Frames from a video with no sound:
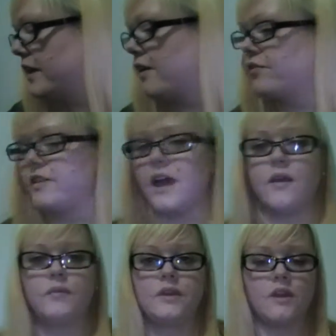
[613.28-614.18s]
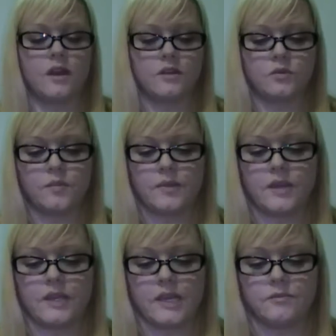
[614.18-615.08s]
after that, we got Quit
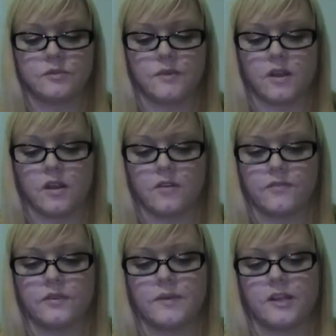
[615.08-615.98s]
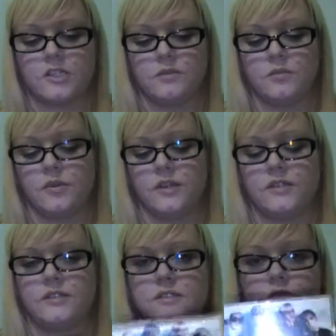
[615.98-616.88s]
Playing Games With My Heart from the Backstreet
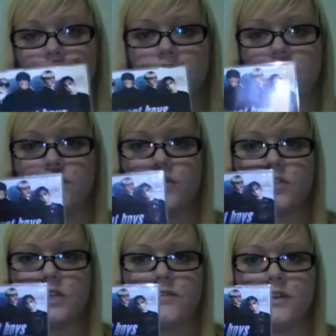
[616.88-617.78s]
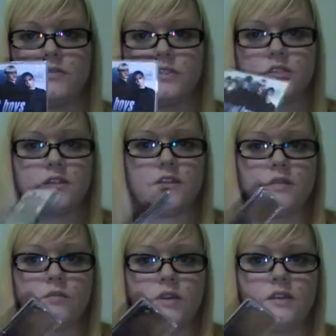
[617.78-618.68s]
Boys. Here's another version of it. It was just a
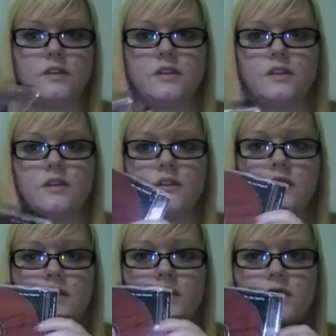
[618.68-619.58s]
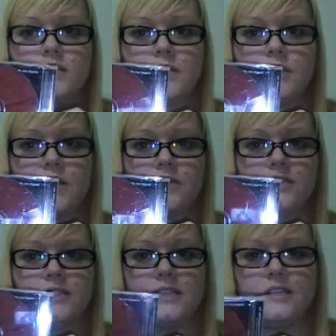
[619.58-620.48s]
thin one. Same color
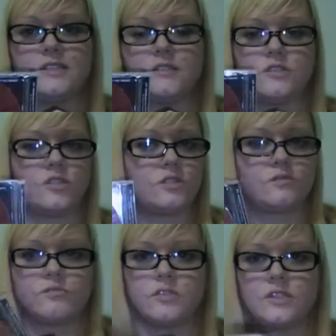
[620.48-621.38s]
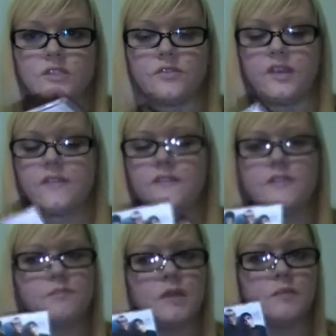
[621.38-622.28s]
CD, so it's just released differently. I think
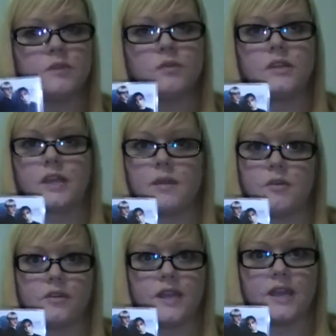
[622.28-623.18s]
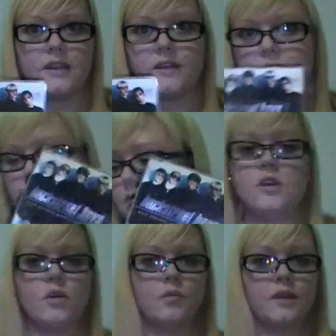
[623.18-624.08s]
this might have been the one that came out in Canada.
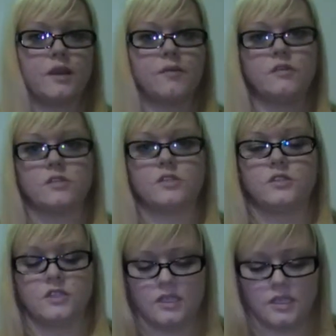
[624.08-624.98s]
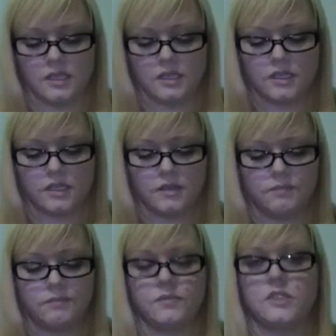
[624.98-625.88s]
So, we come out to the
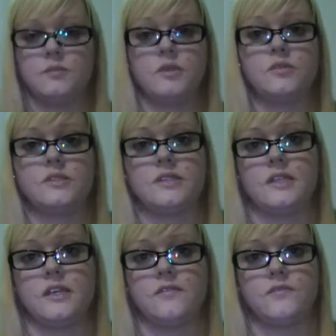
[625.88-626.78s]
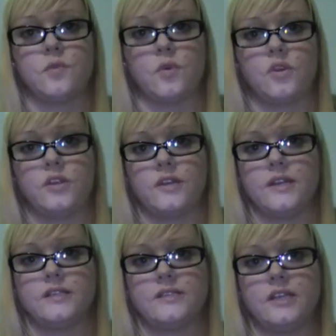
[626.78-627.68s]
debut CD for
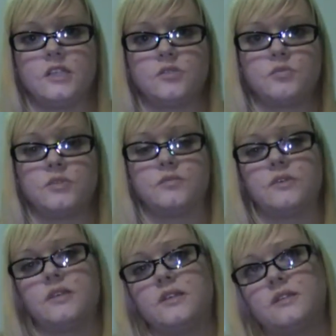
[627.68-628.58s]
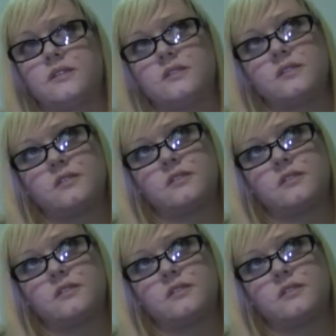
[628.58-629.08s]
United States, which was